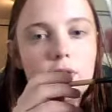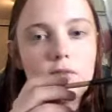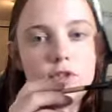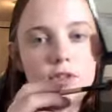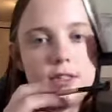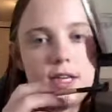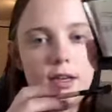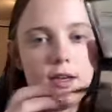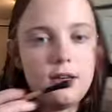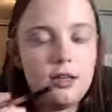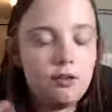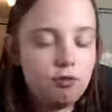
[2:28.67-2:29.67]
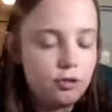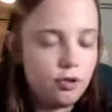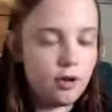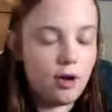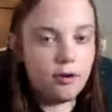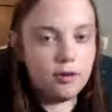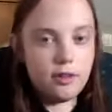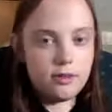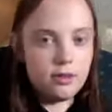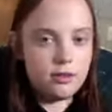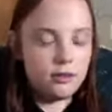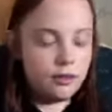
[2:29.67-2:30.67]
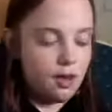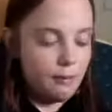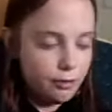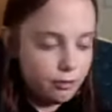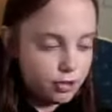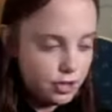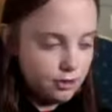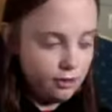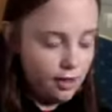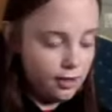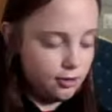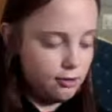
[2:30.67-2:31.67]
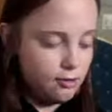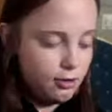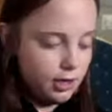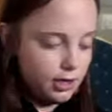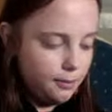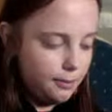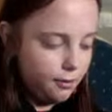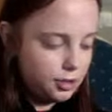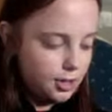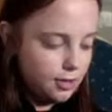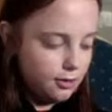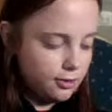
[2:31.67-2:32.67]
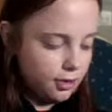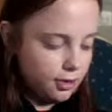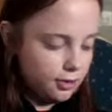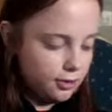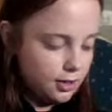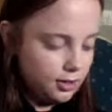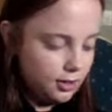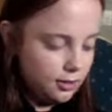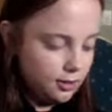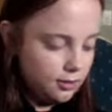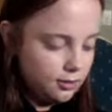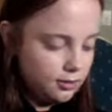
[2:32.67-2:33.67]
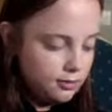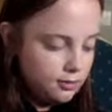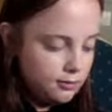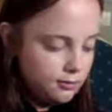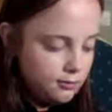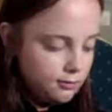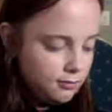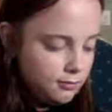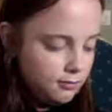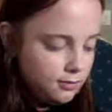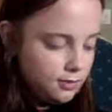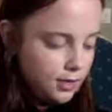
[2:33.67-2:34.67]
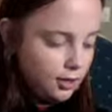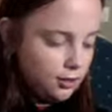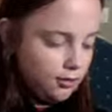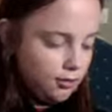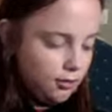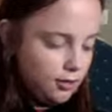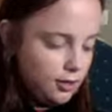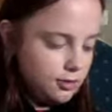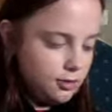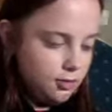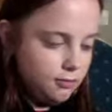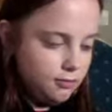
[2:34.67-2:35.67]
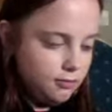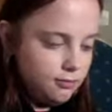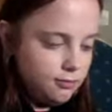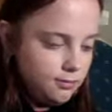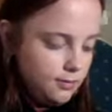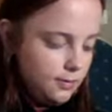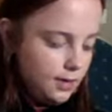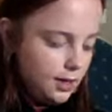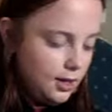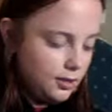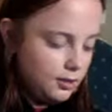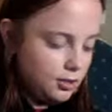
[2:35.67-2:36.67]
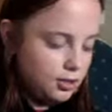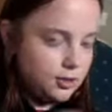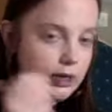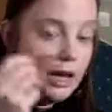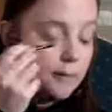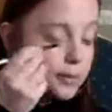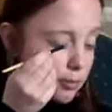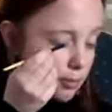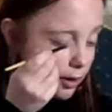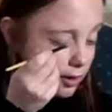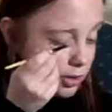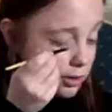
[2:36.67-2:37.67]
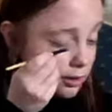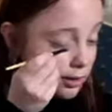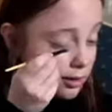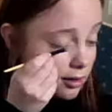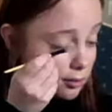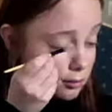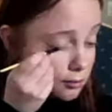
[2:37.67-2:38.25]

Just take any neutral color that's either a couple shades lighter or a couple shades darker than your natural skin tone, and just tap your brush in there.